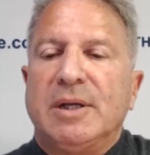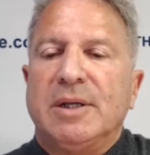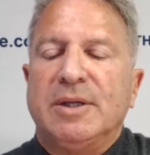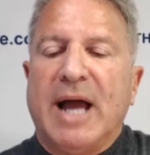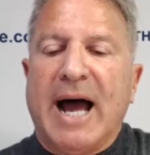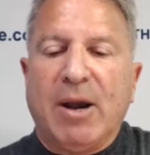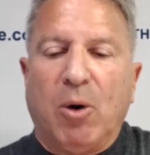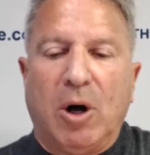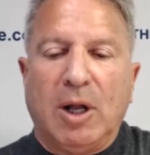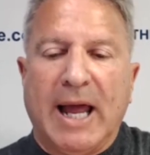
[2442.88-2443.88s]
Not
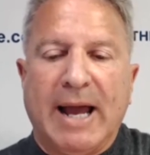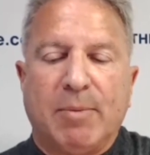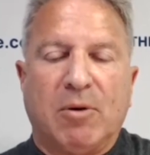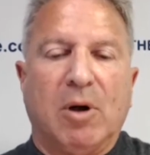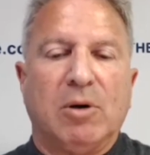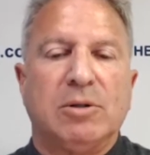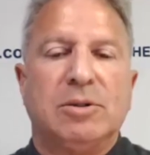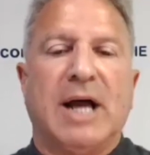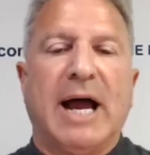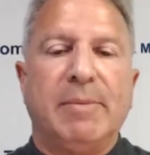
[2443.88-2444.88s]
all lab-grown
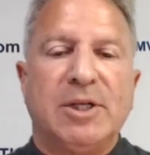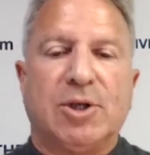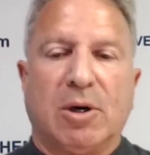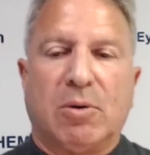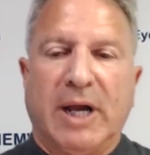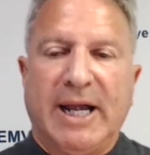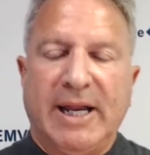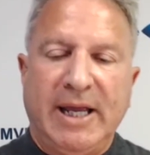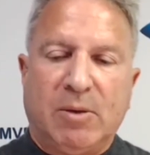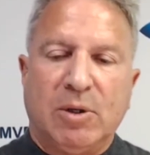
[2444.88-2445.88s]
diamonds are
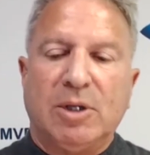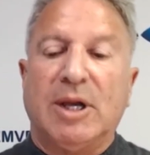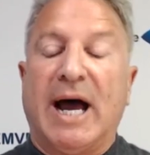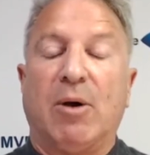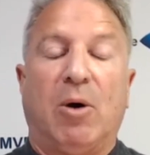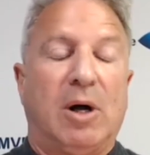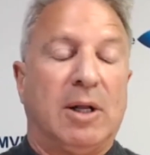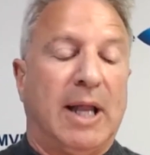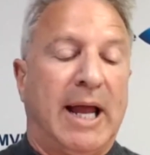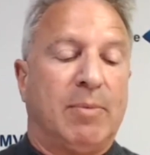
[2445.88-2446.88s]
created equal. Not
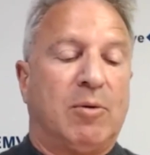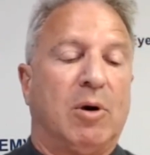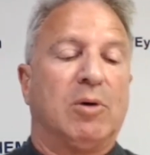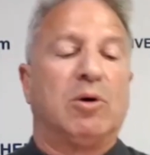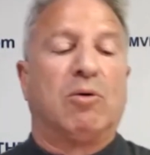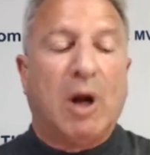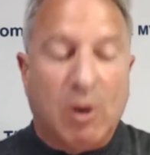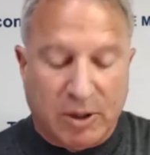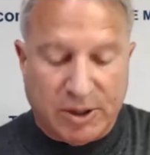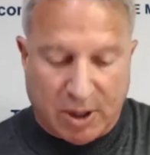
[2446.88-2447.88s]
all lab-grown
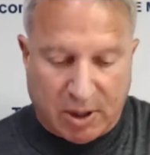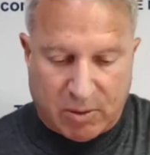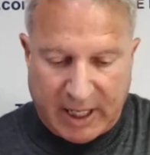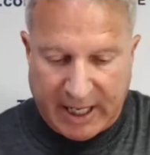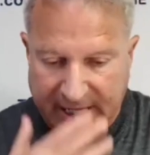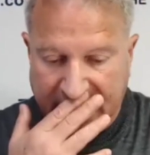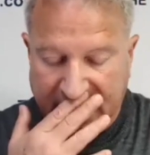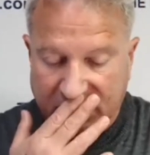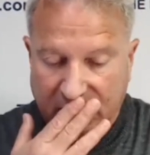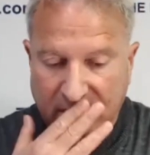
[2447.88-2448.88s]
growers are created
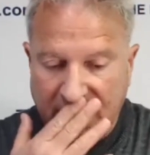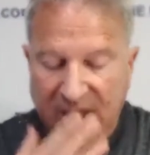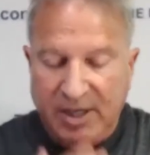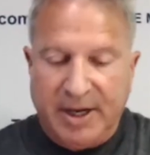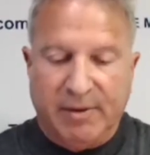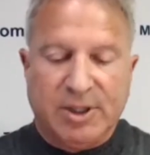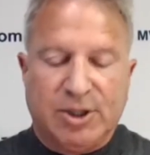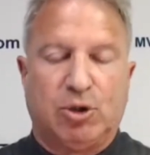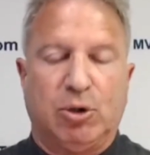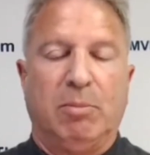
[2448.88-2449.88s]
equal. There
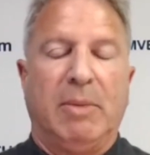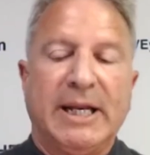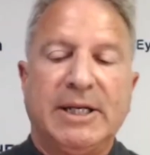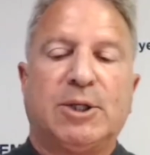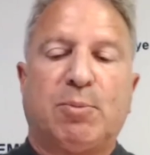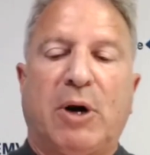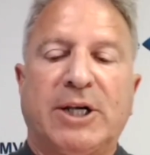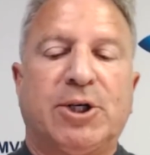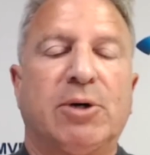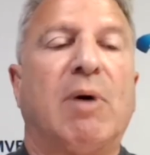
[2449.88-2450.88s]
is tremendous
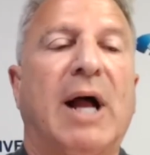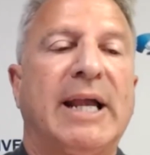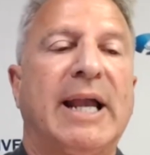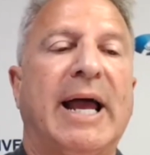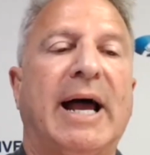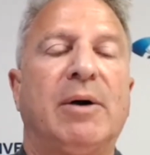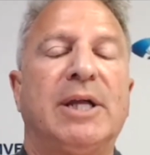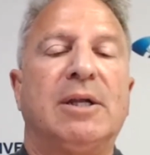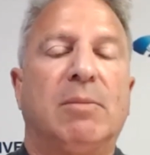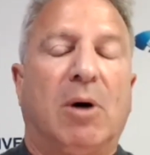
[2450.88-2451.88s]
pressure right now
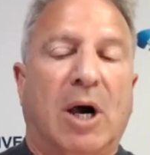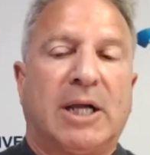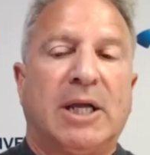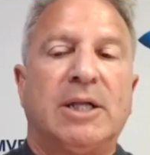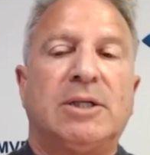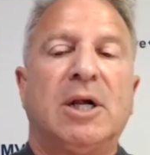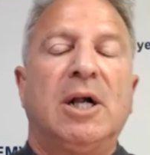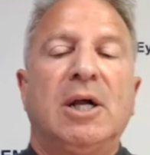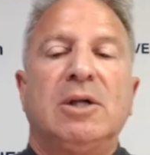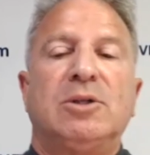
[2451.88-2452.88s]
in the market
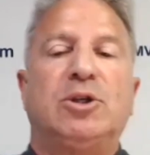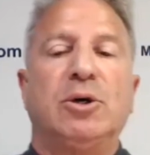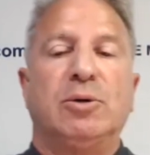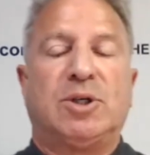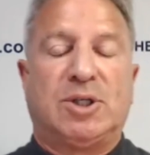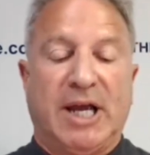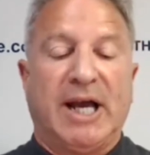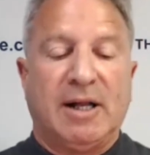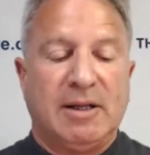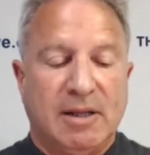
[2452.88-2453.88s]
to
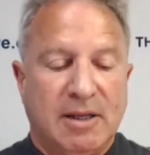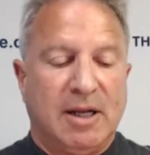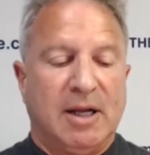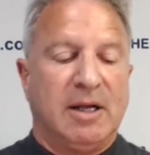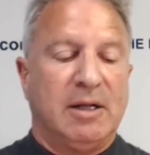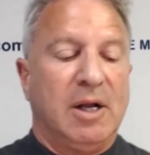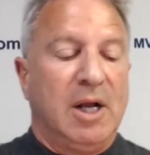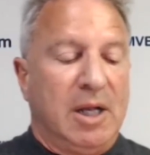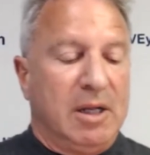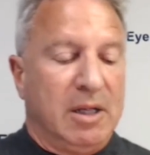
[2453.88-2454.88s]
sell
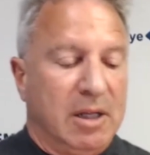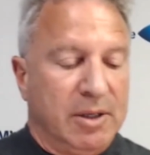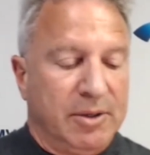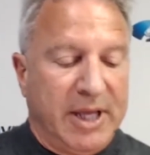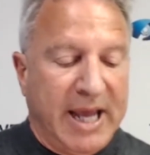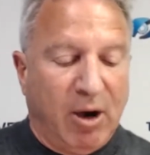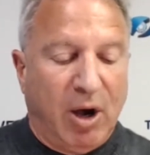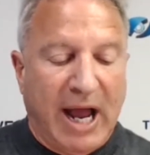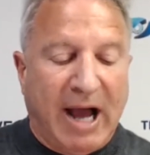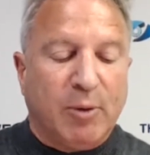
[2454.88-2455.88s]
the
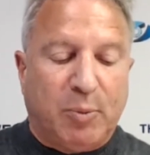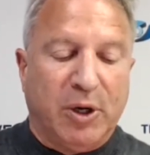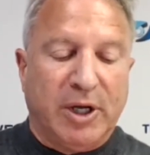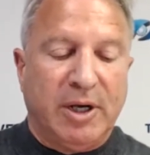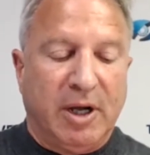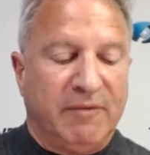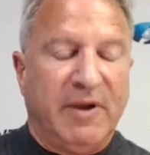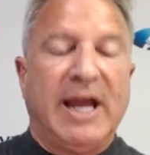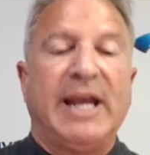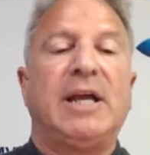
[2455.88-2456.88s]
output of
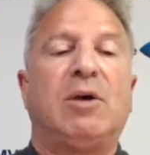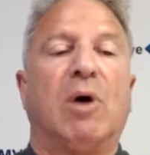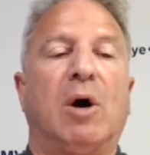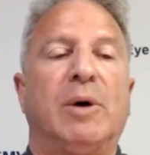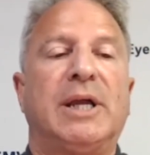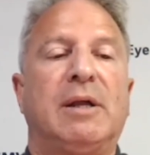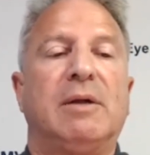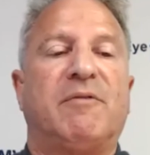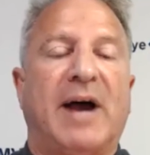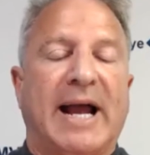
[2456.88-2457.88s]
any growing
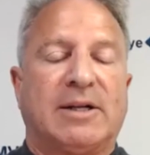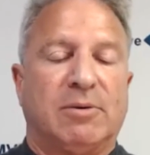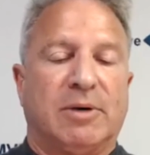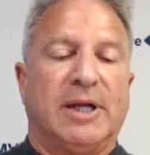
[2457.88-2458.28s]
factory.